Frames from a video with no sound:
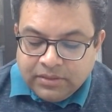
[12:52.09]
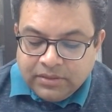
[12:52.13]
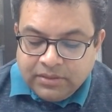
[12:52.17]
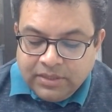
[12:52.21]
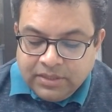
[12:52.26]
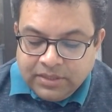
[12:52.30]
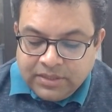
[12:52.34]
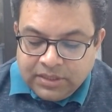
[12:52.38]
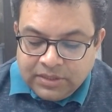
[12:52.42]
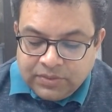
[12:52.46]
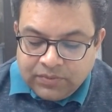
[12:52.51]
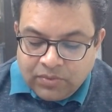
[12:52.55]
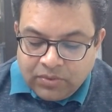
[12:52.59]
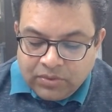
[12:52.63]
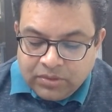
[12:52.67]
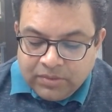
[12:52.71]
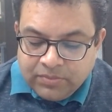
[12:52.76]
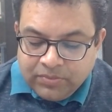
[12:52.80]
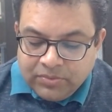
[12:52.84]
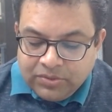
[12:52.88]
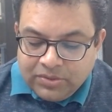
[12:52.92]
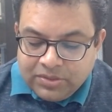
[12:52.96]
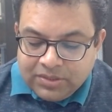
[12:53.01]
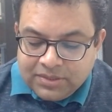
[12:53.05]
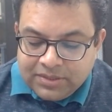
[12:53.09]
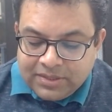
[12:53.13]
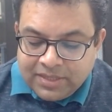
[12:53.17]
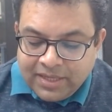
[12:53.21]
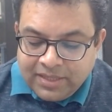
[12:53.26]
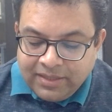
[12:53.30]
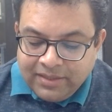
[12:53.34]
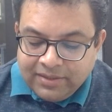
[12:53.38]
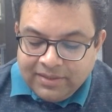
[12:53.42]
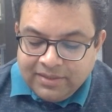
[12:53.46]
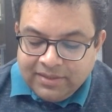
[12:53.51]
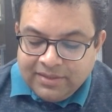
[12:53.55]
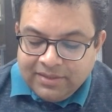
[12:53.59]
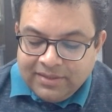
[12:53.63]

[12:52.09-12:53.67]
This is what the Buddha said.